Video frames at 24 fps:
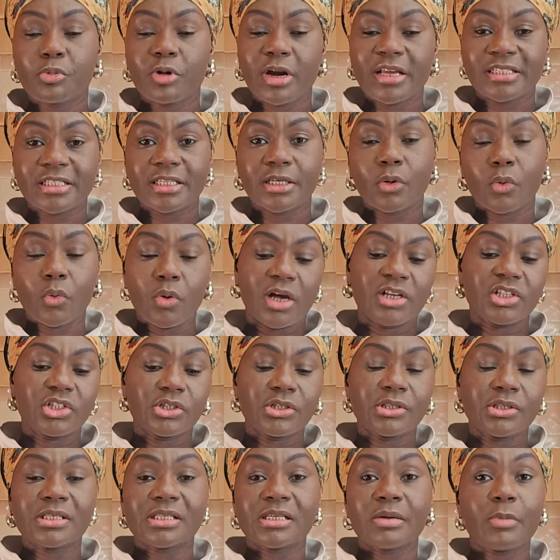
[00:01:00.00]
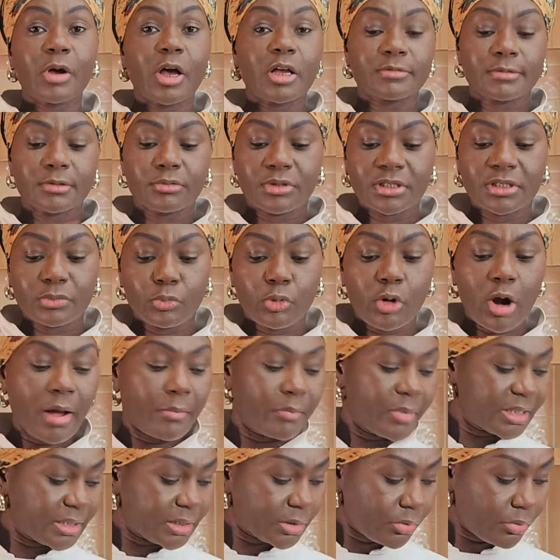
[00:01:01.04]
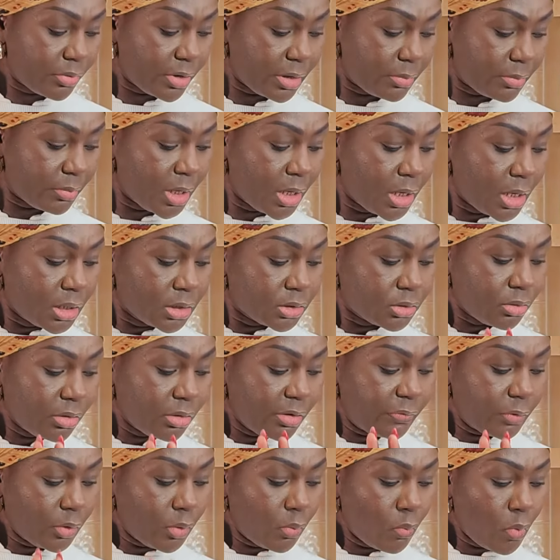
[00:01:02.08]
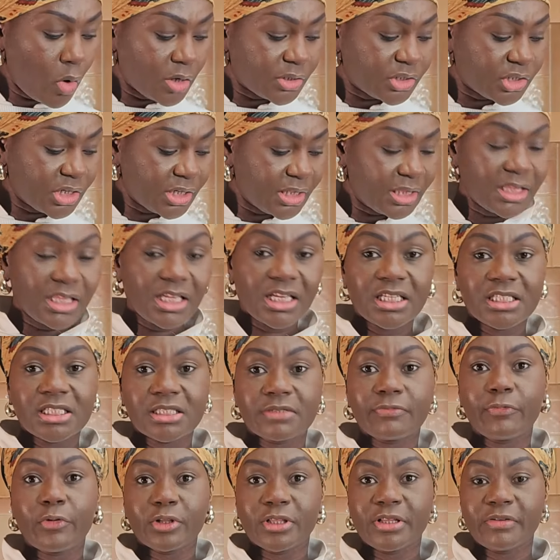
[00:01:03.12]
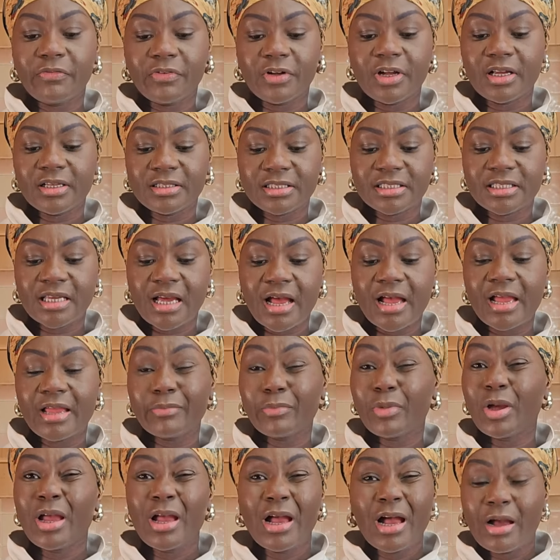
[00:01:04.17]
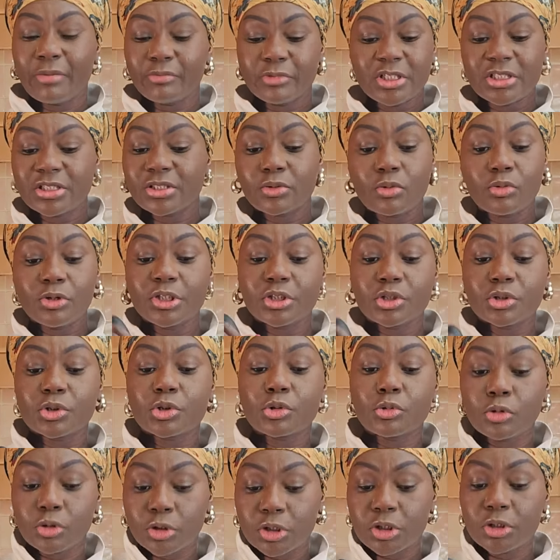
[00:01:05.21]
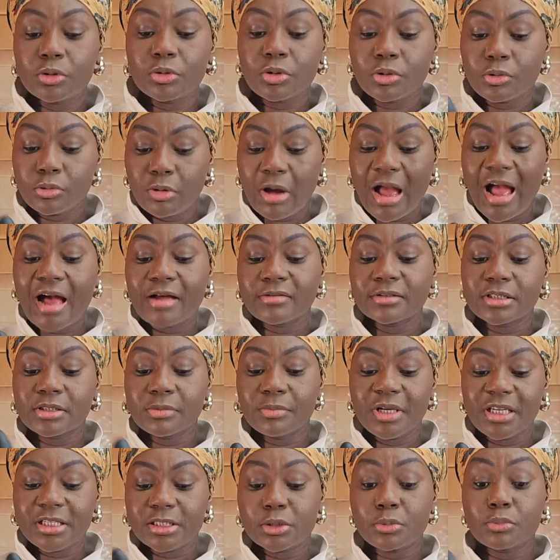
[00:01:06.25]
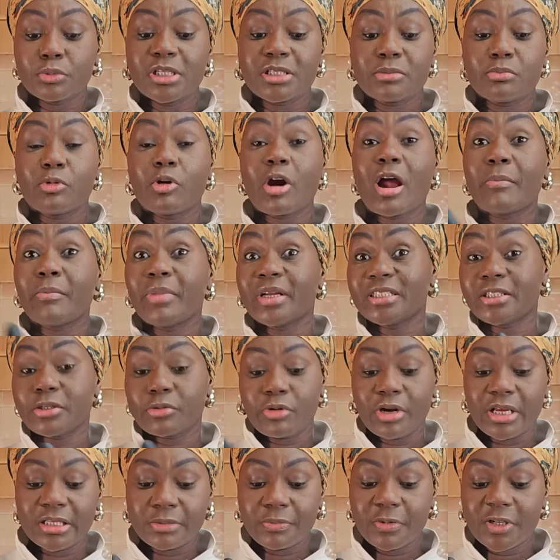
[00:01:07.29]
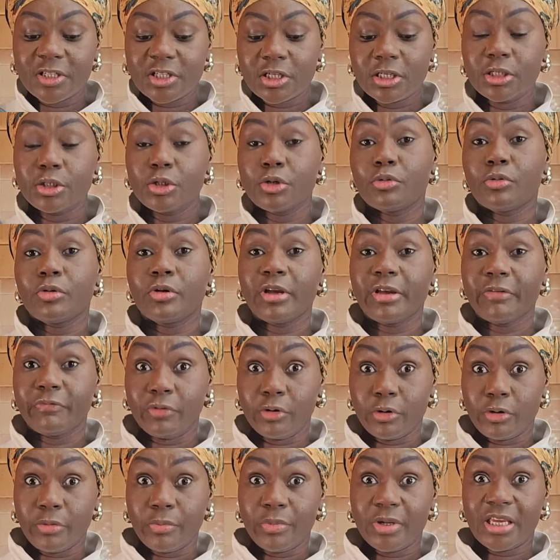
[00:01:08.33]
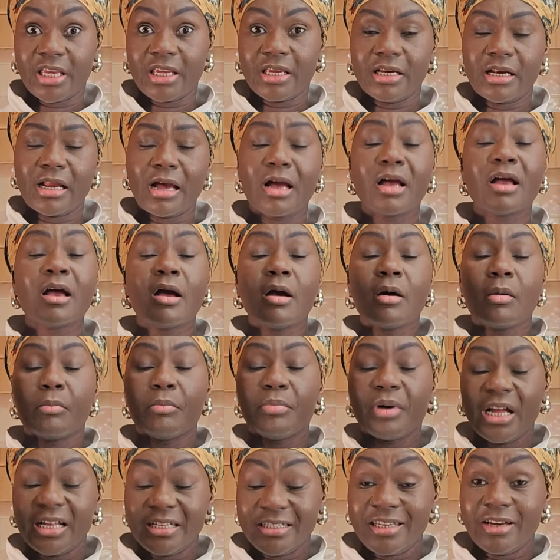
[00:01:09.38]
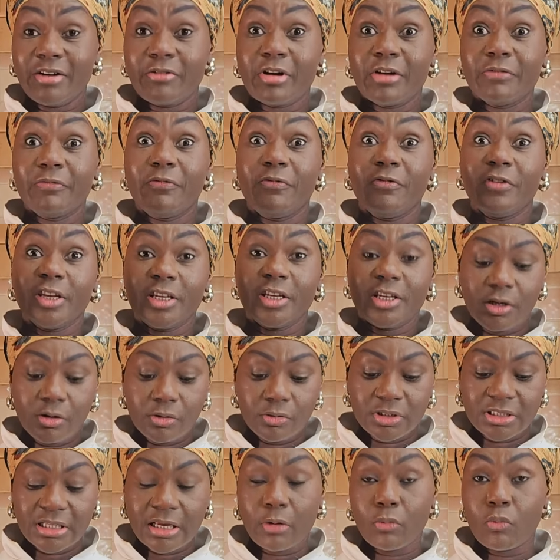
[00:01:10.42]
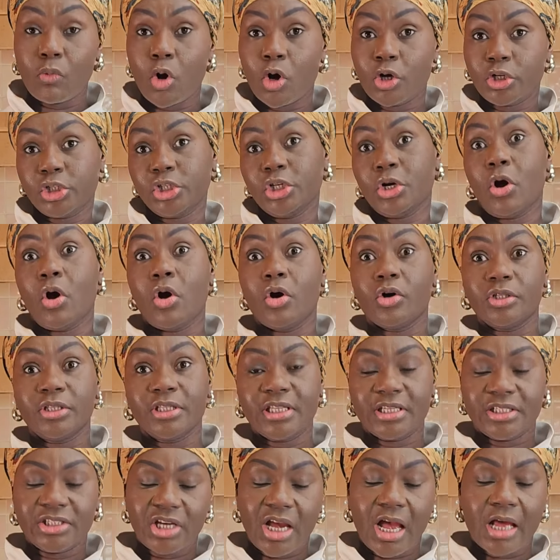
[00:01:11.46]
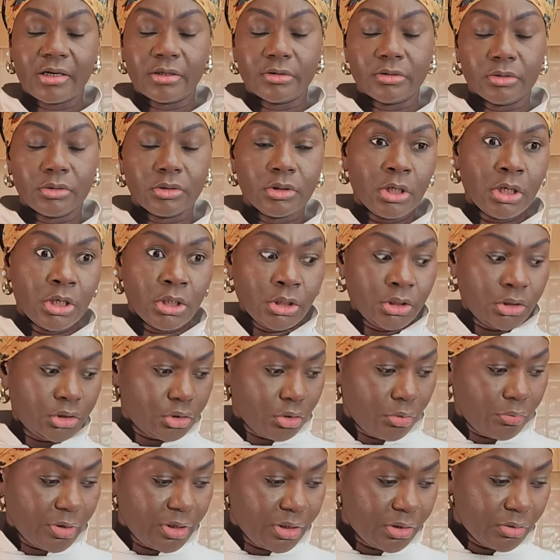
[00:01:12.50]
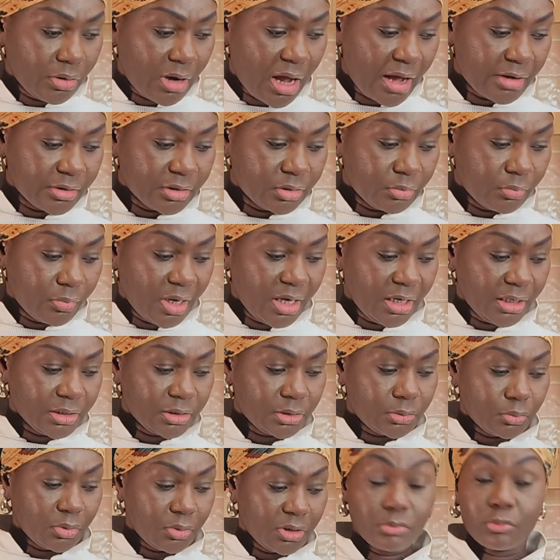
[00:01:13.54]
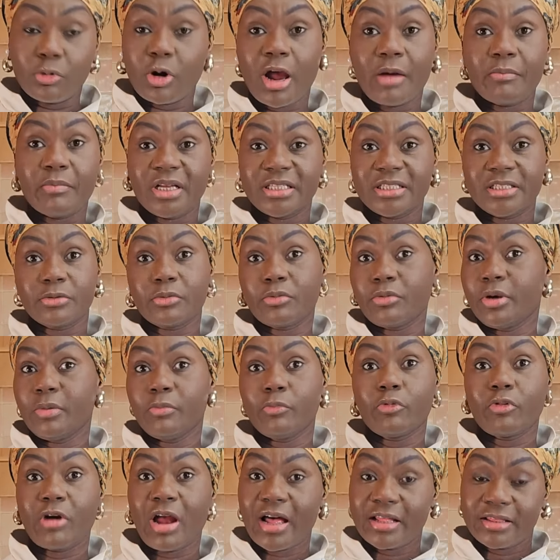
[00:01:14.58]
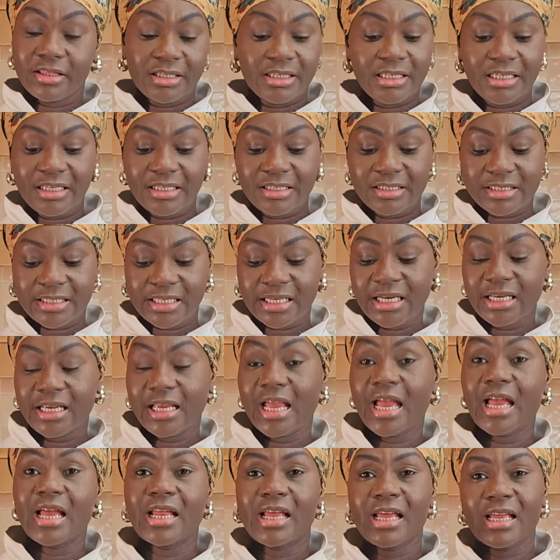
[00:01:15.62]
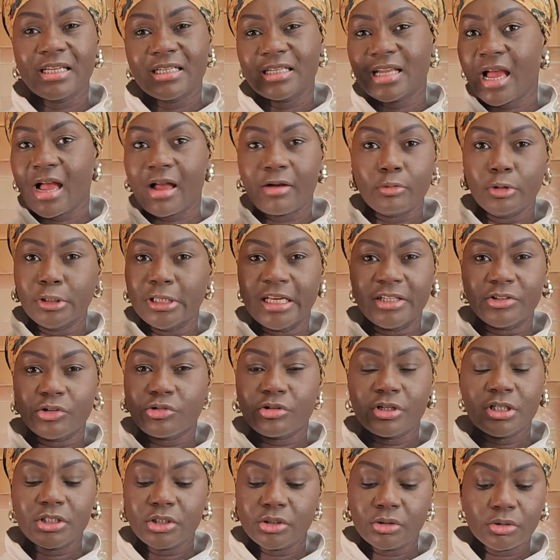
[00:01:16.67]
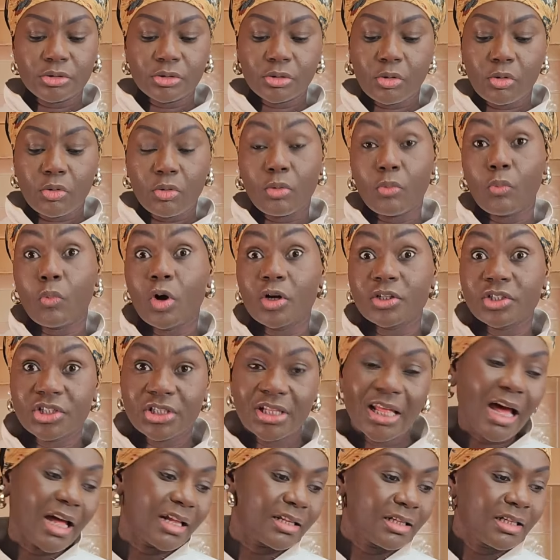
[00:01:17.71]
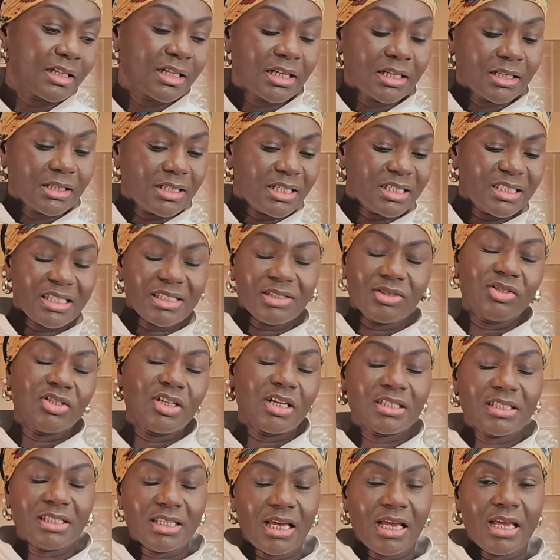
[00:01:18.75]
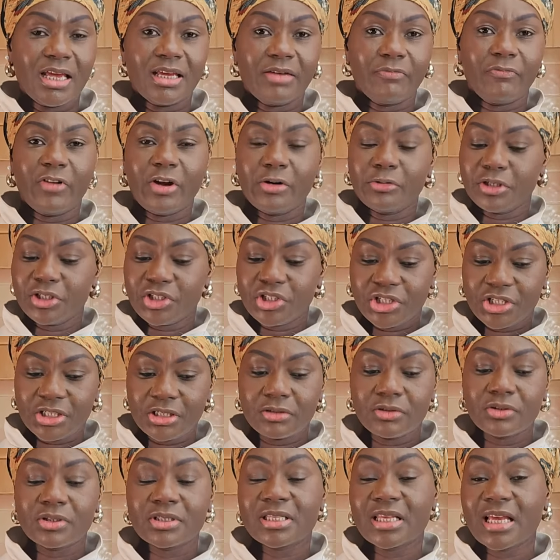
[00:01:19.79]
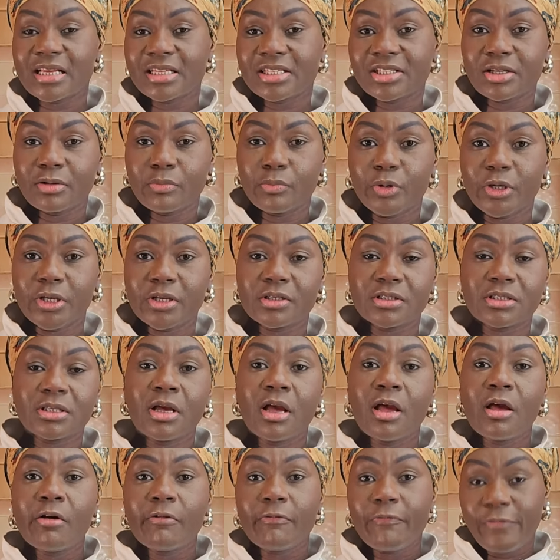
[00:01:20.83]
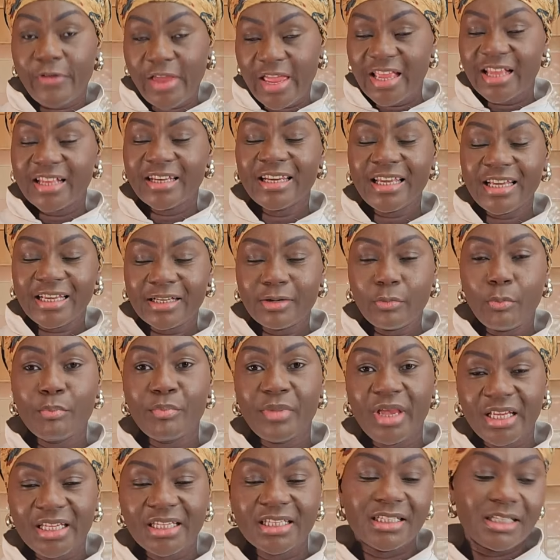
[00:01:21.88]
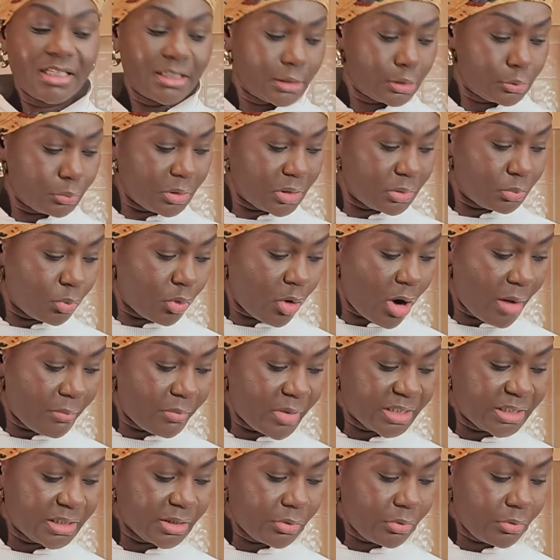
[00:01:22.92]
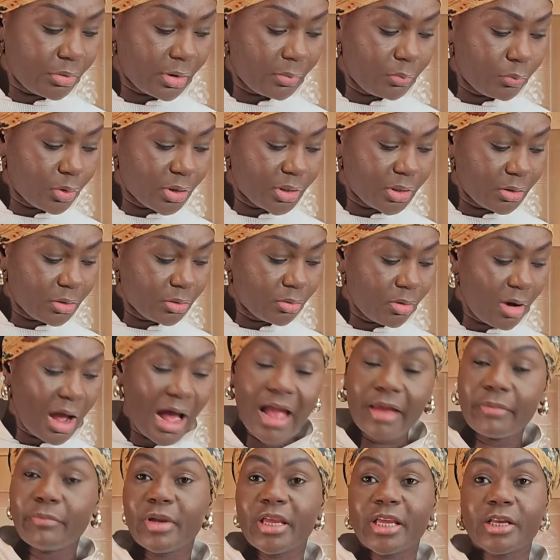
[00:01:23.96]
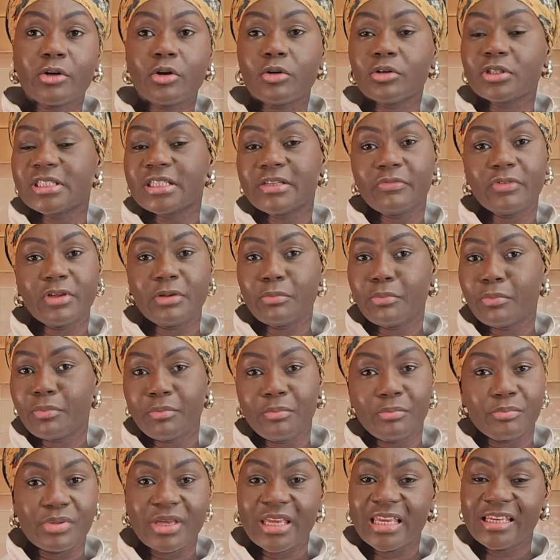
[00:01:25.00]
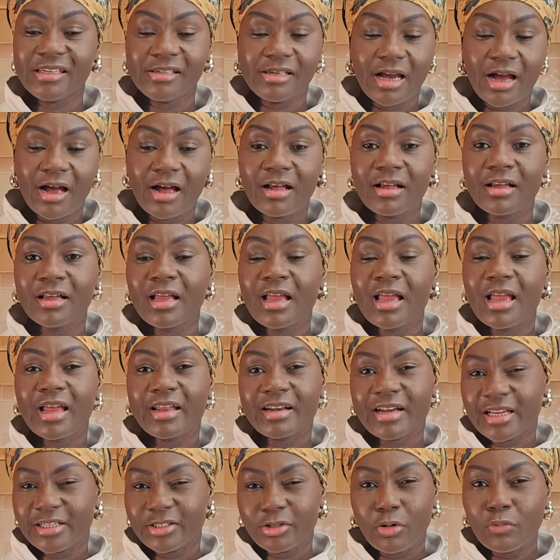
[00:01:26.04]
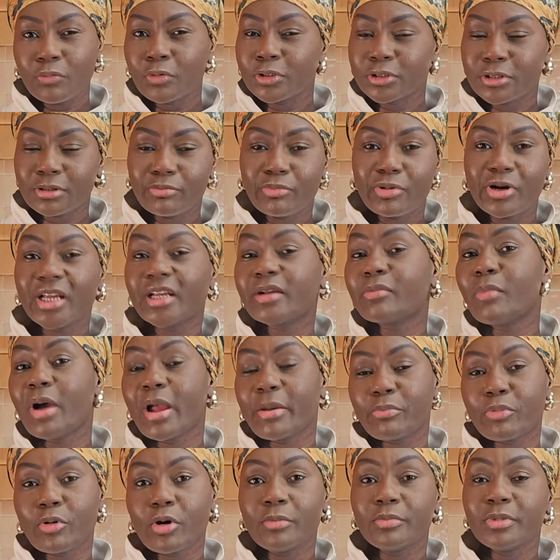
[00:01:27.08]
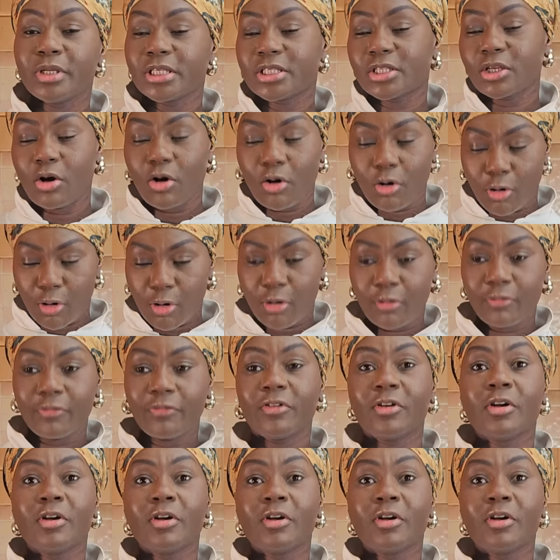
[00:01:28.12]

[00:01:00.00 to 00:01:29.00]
pressing questions about Swiss meringue buttercream. So if you're watching this for the first time, I'm just going to talk you through how to make Swiss meringue buttercream, especially if you're a beginner. But there are videos awash on the channel showing you how to make Swiss meringue buttercream rather easily, and I will entreat you to go watch that. This is just a very chill session because failing making the Swiss meringue buttercream with you, I may not even be here, and I don't want to break my promise of